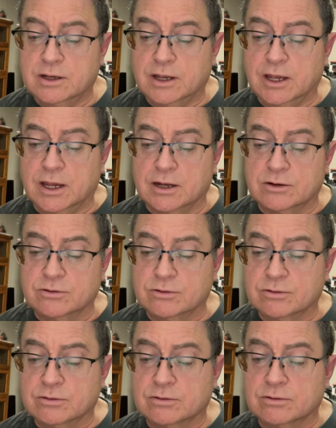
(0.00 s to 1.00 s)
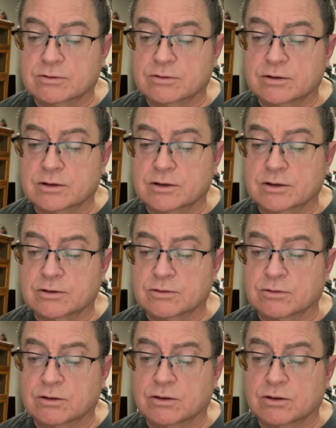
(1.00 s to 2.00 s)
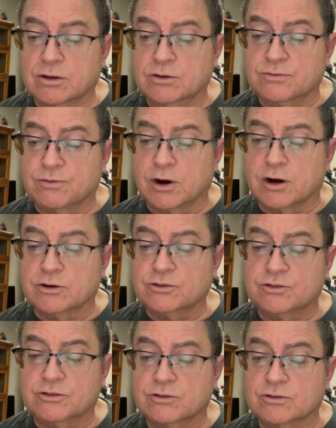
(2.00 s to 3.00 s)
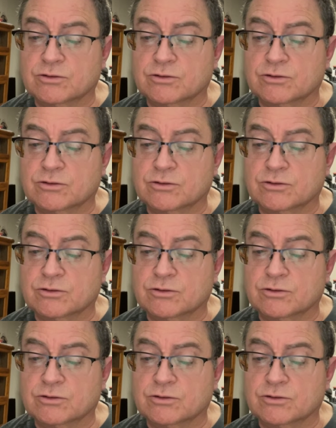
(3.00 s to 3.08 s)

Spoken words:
And as far as